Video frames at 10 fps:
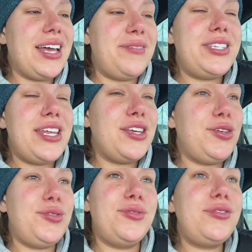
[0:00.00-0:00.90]
sending
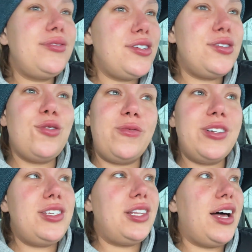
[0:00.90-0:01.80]
you just so
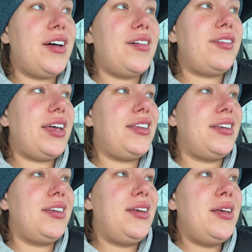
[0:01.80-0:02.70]
much love,
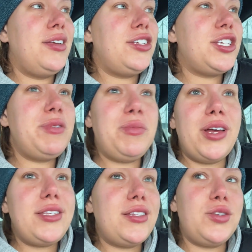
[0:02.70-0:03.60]
and just be
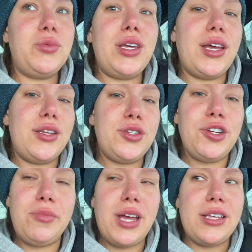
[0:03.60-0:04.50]
present this weekend. Do
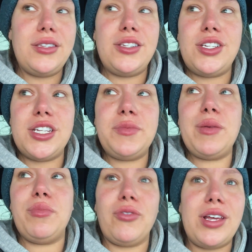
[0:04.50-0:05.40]
your best to just
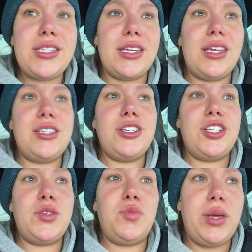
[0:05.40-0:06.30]
be present and to
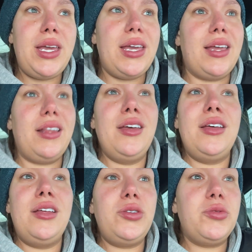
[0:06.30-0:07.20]
just be.
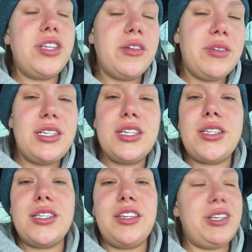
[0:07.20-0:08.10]
Don't think about the
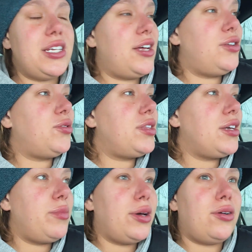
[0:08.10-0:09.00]
dishes that need to be done. Don't
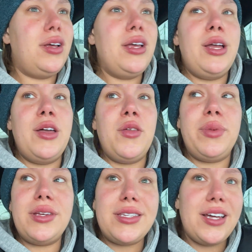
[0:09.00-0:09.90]
think about the
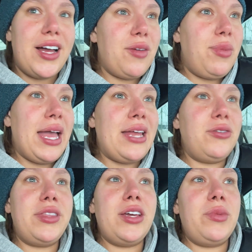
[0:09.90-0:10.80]
bills that gotta get paid.
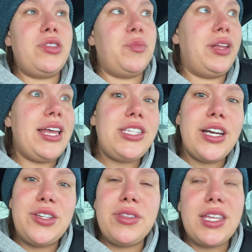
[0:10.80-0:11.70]
Don't think about the plans you
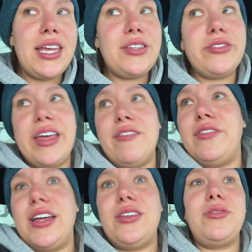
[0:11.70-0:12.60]
gotta do with the kids so they have
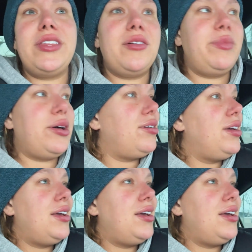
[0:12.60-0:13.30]
fun. Don't think about